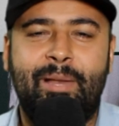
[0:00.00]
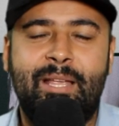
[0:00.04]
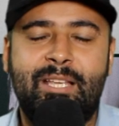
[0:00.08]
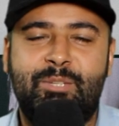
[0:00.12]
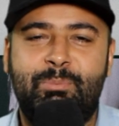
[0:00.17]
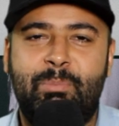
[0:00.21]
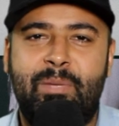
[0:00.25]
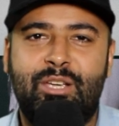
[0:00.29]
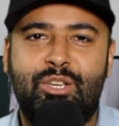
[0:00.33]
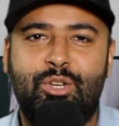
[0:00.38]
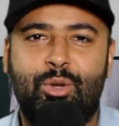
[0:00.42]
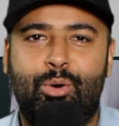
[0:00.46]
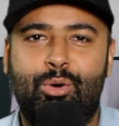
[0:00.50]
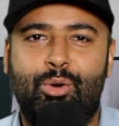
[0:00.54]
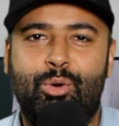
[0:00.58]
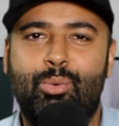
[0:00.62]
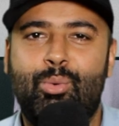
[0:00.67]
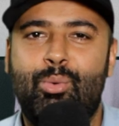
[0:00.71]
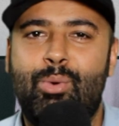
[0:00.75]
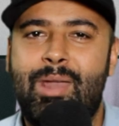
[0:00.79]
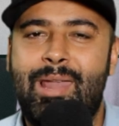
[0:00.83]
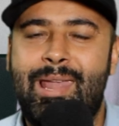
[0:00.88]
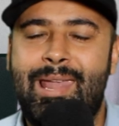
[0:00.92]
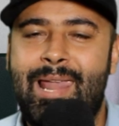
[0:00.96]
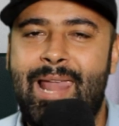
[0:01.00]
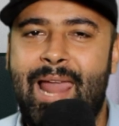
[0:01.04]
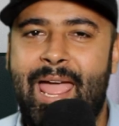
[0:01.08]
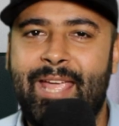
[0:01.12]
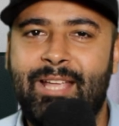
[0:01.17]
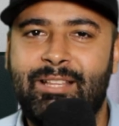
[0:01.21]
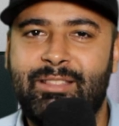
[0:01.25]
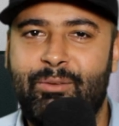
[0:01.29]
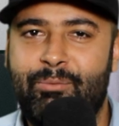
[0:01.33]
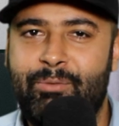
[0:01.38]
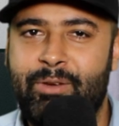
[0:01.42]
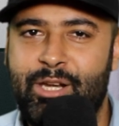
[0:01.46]
please make sure to
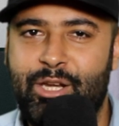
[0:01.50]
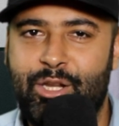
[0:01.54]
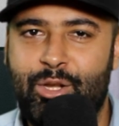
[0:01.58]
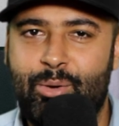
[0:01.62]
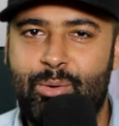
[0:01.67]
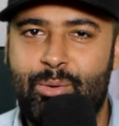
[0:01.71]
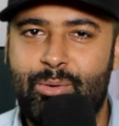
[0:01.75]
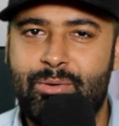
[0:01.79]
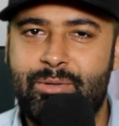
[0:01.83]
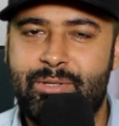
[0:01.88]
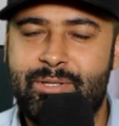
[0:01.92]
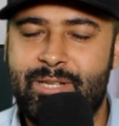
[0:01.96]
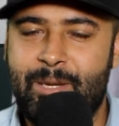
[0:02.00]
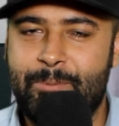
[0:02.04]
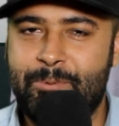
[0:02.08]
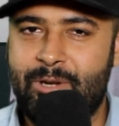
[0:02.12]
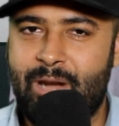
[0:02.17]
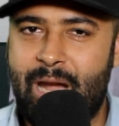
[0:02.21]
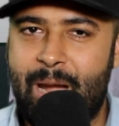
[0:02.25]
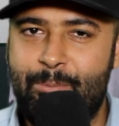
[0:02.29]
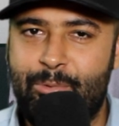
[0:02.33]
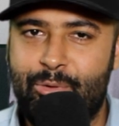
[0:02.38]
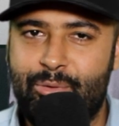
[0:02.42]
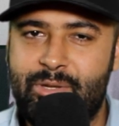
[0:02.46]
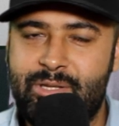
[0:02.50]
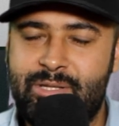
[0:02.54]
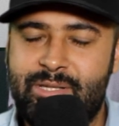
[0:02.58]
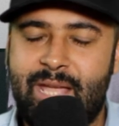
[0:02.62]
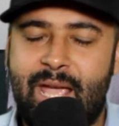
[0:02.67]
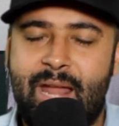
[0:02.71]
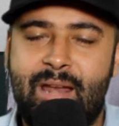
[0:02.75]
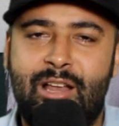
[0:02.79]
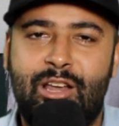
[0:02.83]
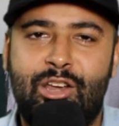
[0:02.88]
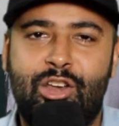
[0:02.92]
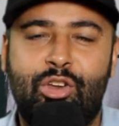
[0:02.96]
like the video, subscribe to this
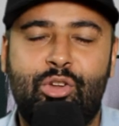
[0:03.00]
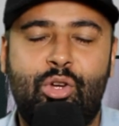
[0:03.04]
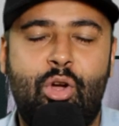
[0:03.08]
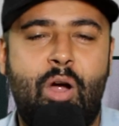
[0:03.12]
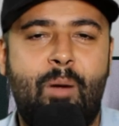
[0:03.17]
channel,